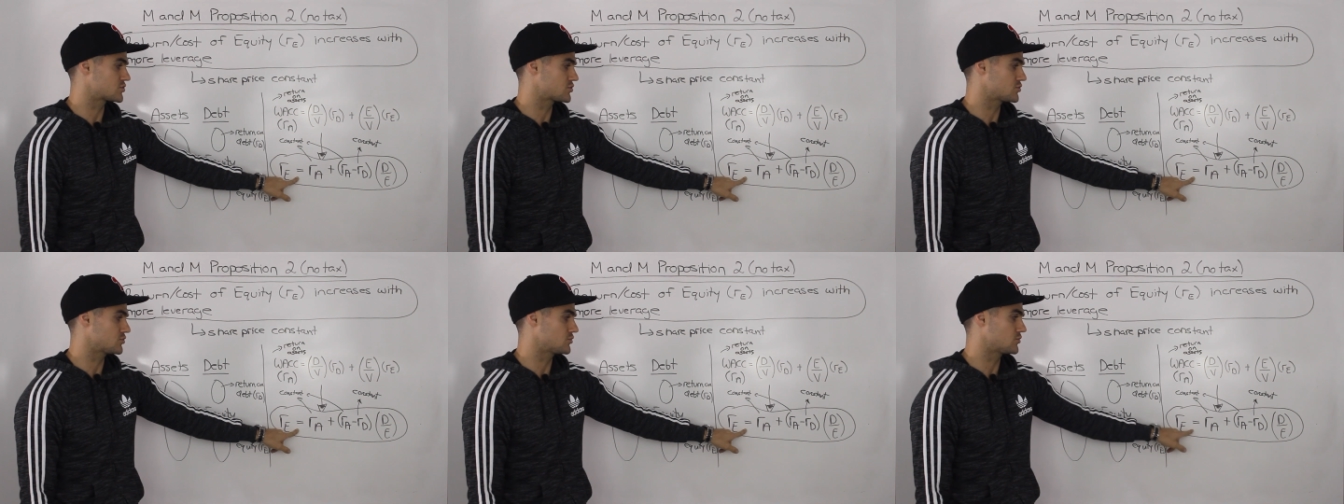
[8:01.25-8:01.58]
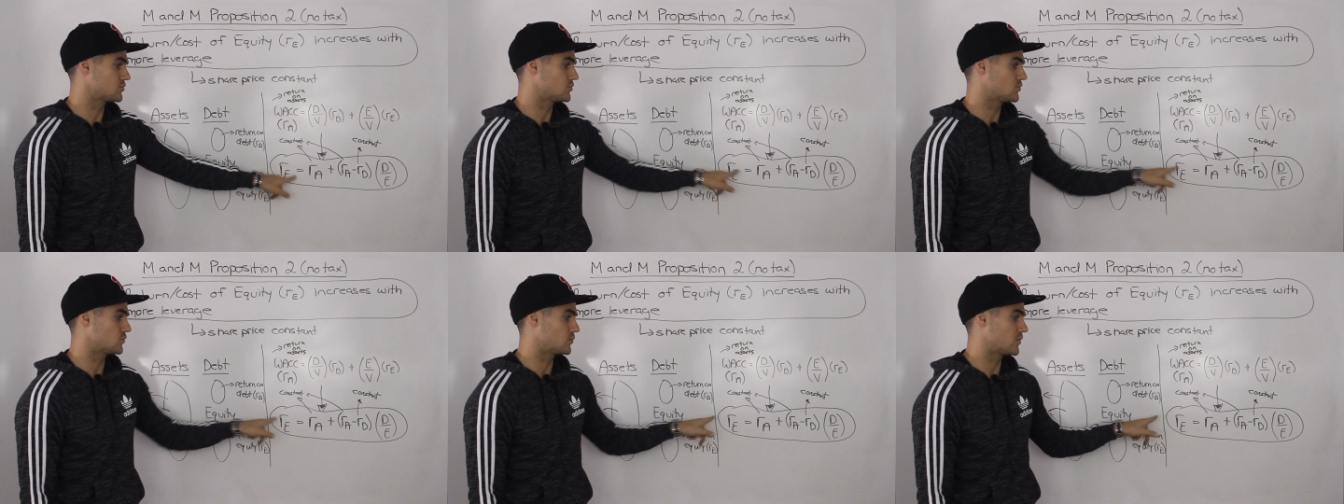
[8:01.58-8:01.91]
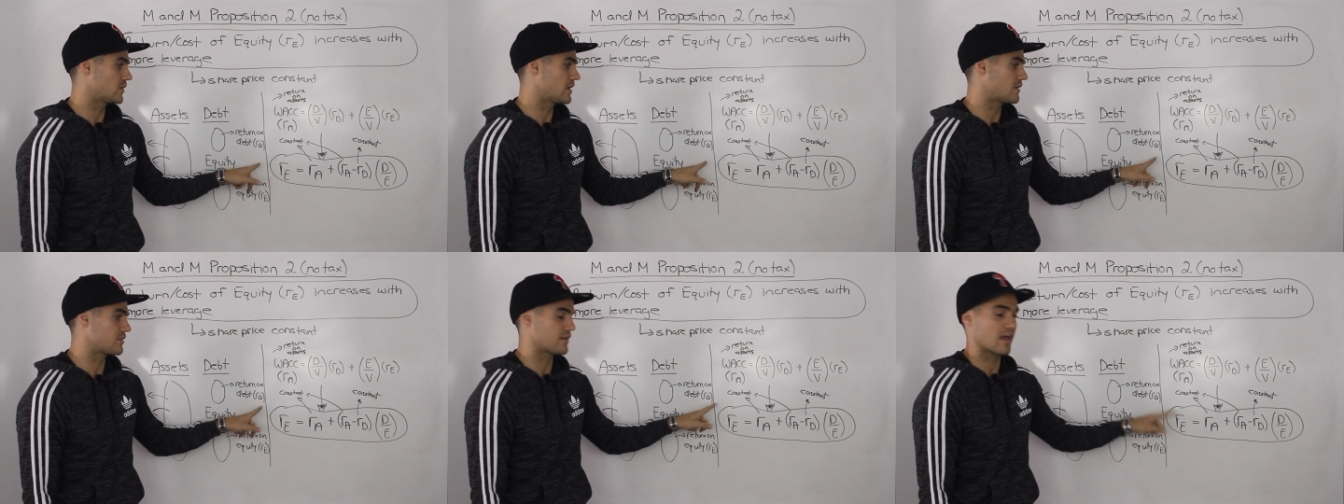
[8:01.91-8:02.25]
two
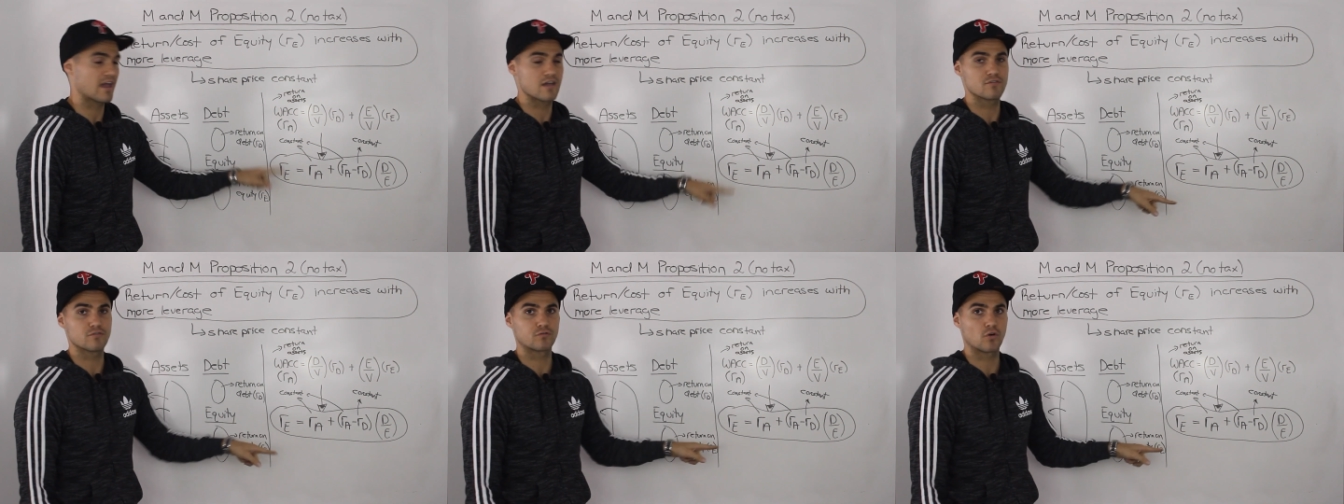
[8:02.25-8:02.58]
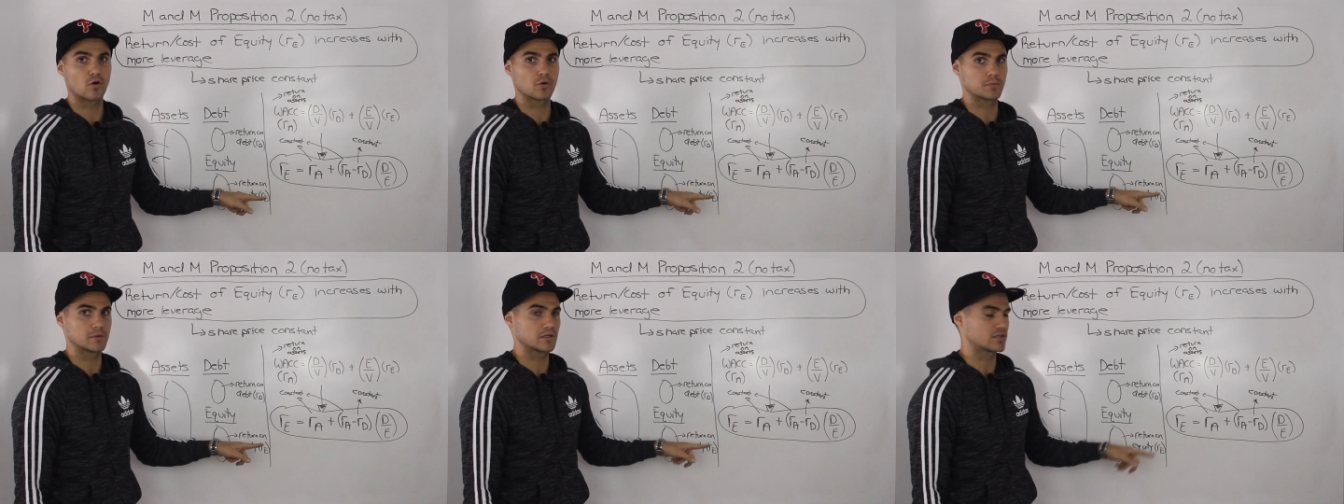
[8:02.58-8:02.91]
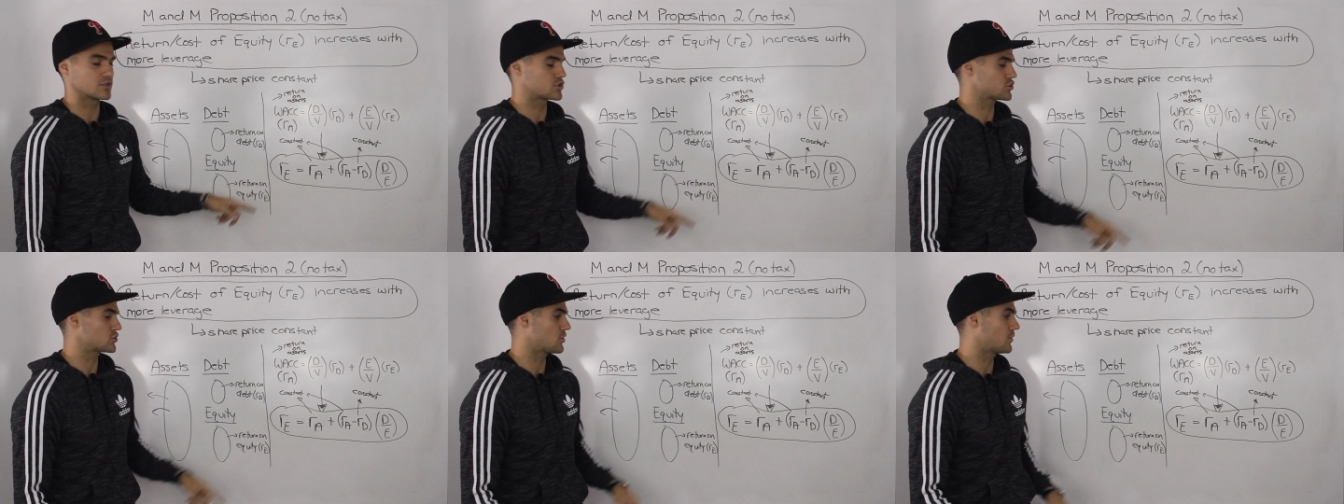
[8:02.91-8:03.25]
with a
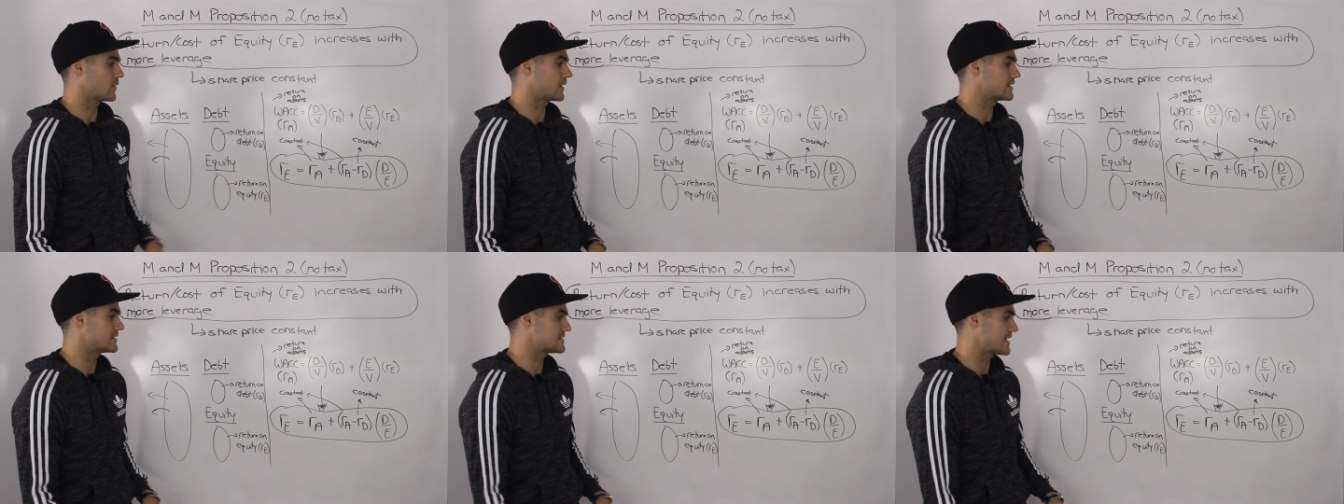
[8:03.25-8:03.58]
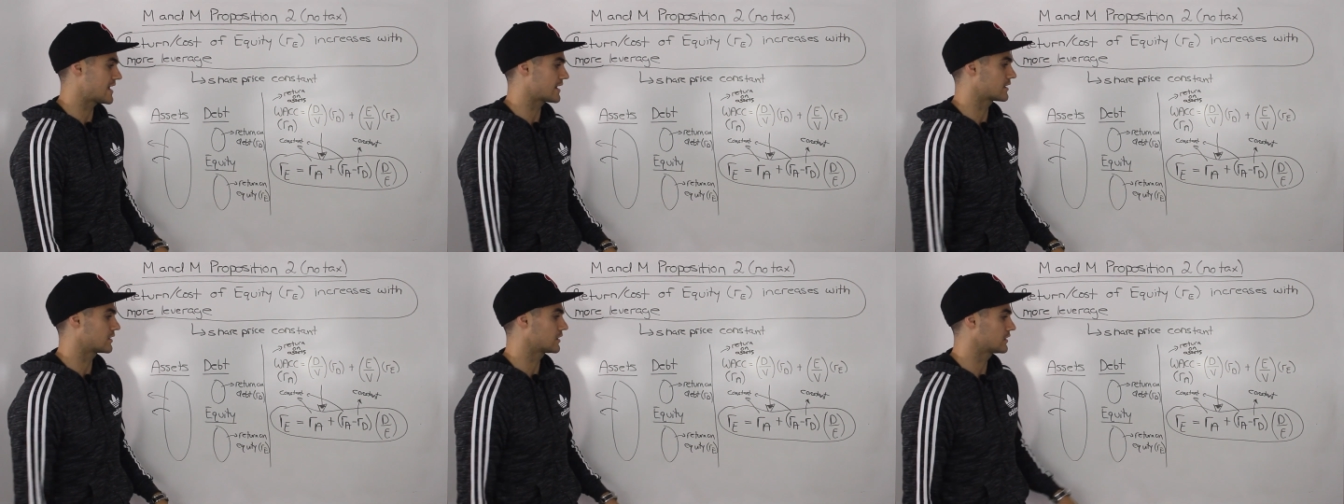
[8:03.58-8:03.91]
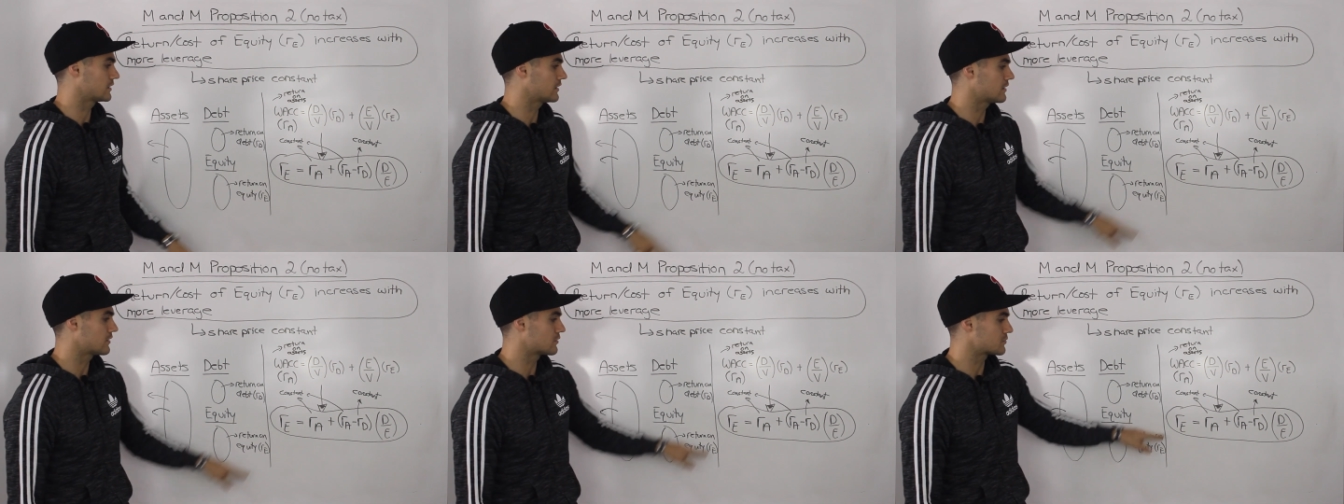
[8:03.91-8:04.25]
formula showing it
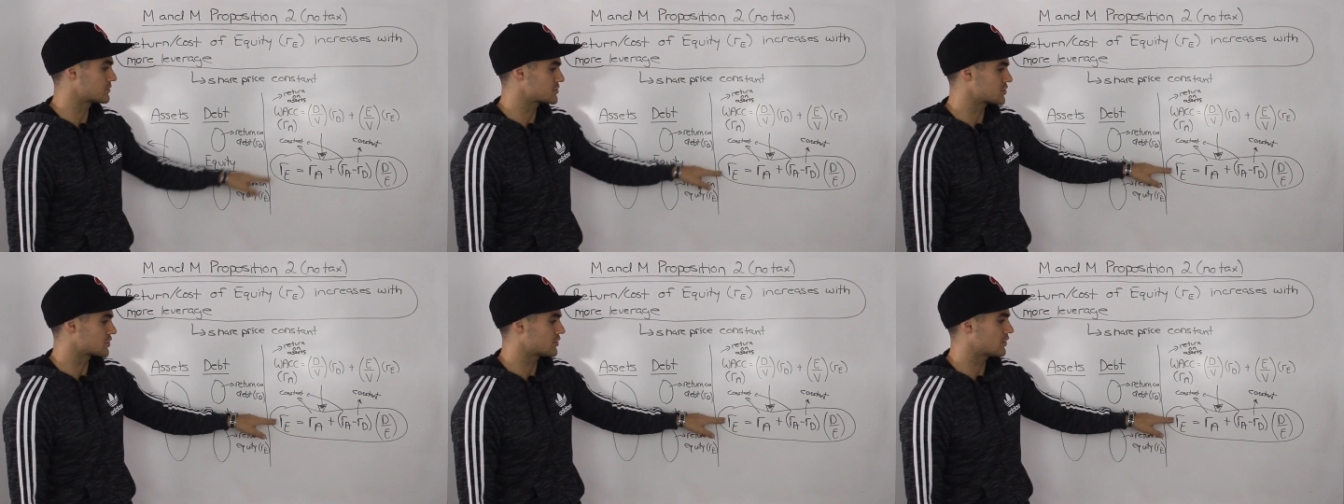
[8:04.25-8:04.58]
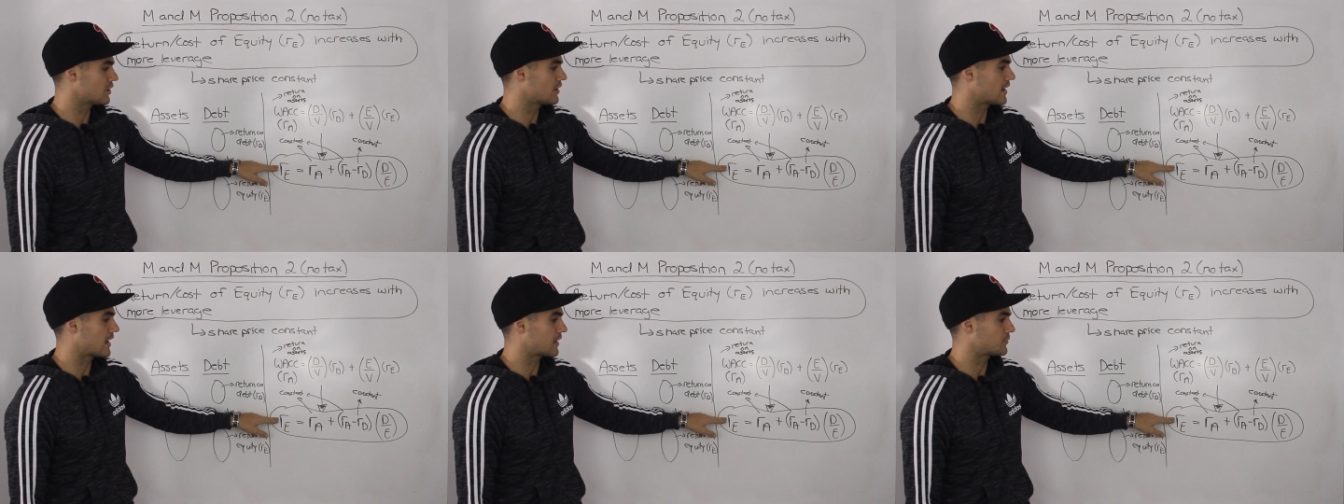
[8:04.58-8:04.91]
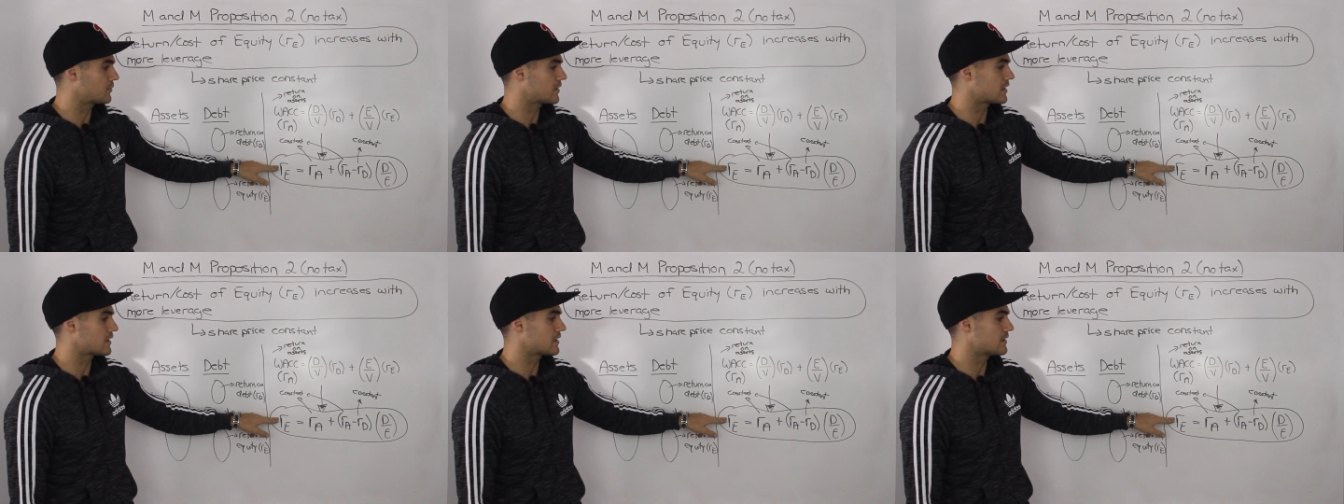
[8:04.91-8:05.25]
technically. The return on
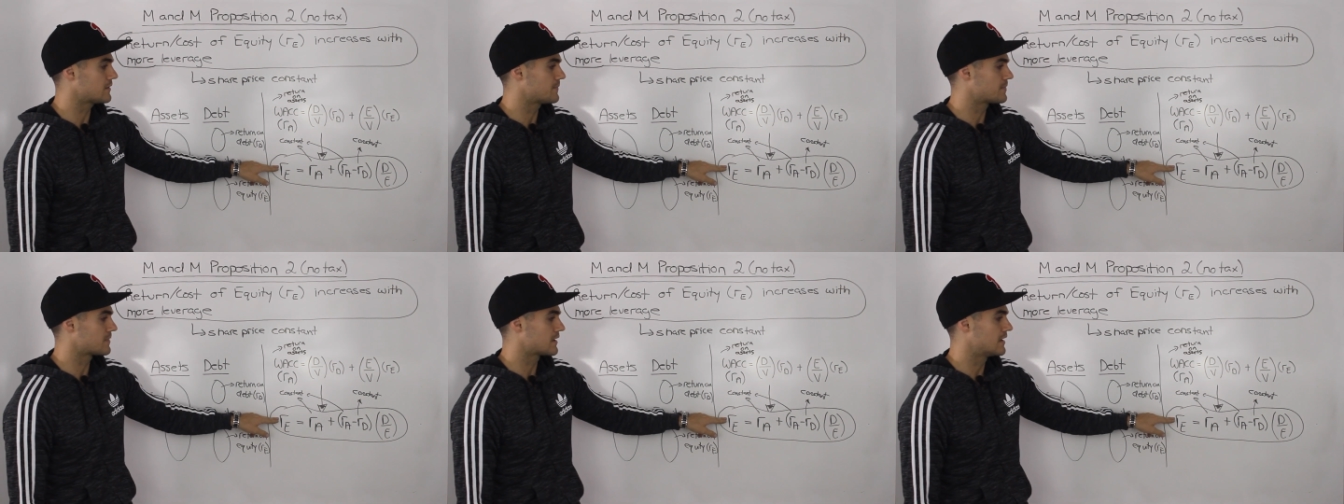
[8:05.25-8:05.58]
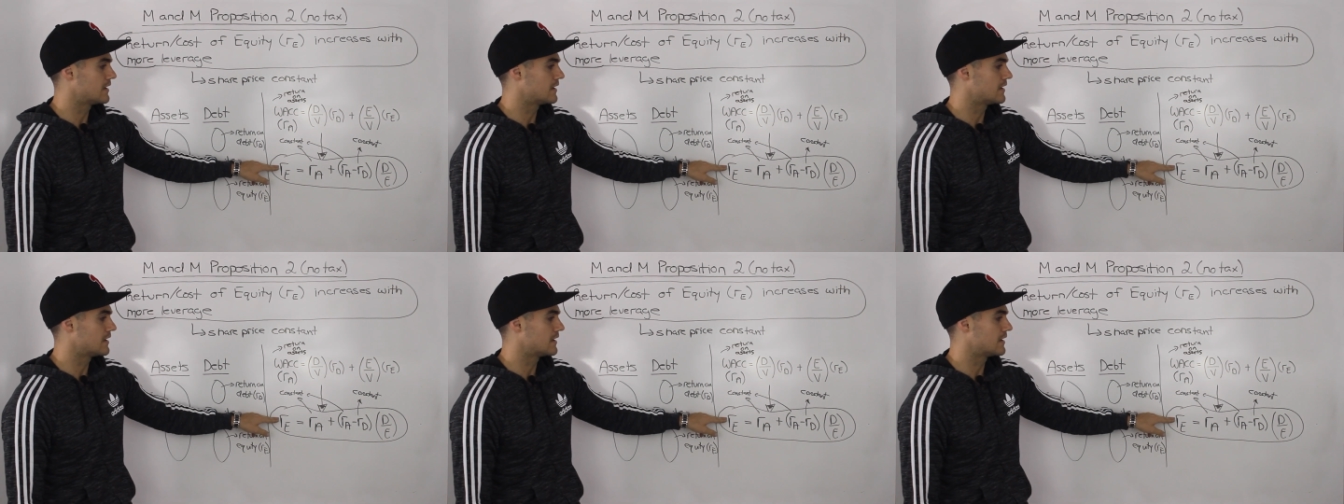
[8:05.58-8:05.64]
equity